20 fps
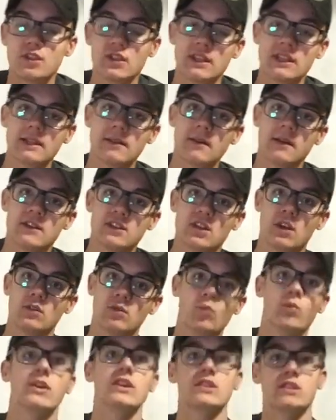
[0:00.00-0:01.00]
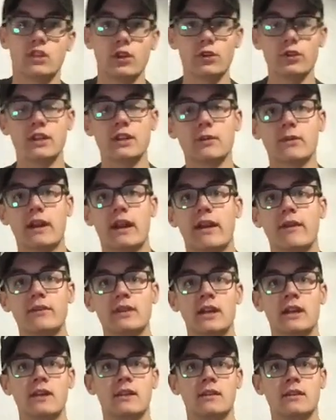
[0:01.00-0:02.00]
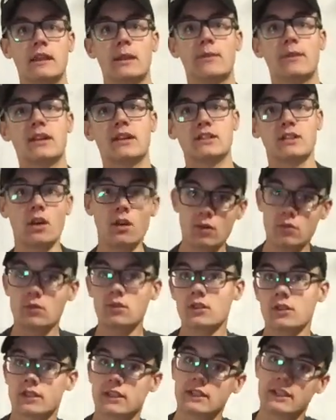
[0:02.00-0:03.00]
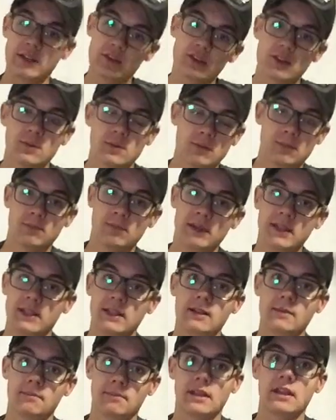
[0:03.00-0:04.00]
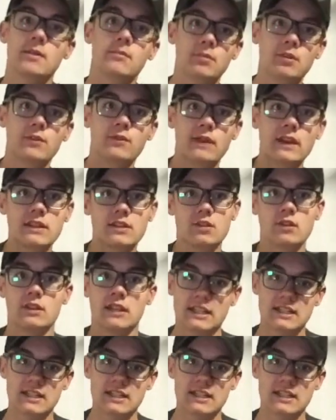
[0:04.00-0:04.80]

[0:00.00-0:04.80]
So once Loki arrived, they realized, oh, look, here's this big blue vessel.